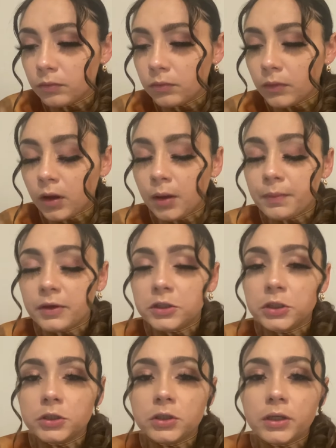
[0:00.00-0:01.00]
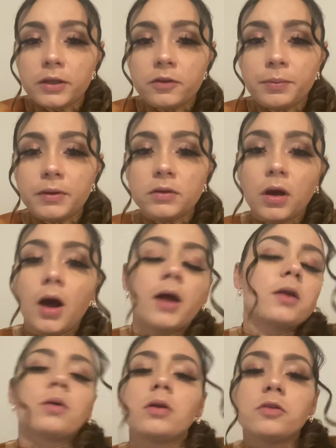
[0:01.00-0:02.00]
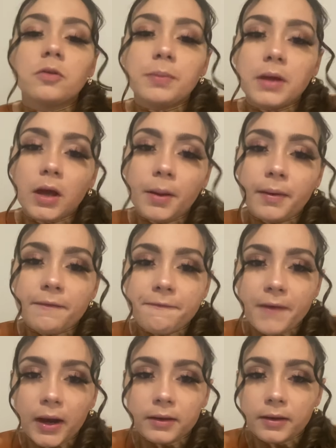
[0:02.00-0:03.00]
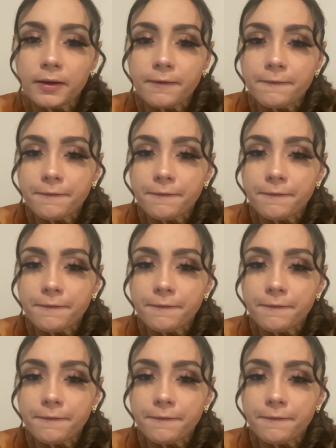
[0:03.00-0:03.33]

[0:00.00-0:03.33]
the children need to be taught in order to become effective.